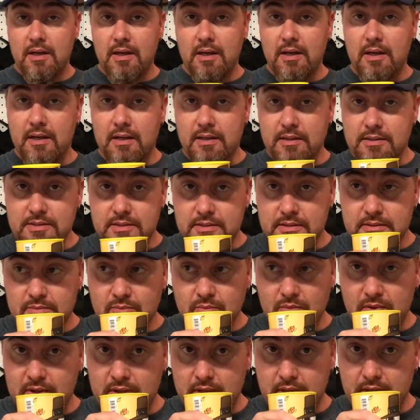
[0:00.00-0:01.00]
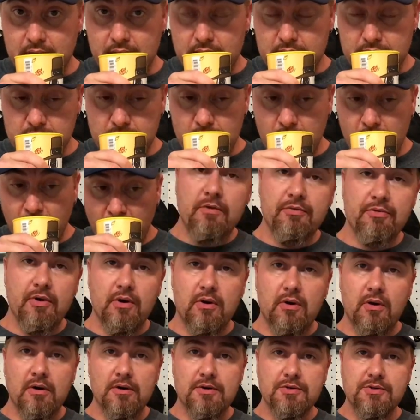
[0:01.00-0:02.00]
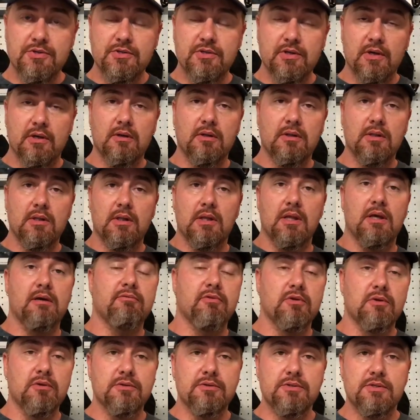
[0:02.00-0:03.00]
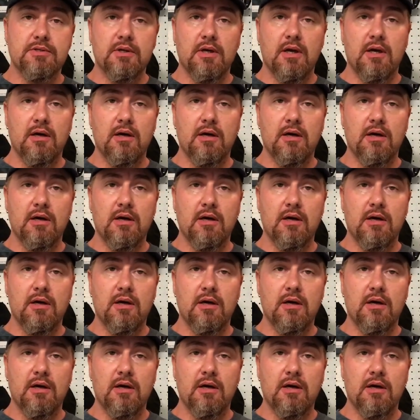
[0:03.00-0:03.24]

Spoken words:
It is what it is. There are subtle levels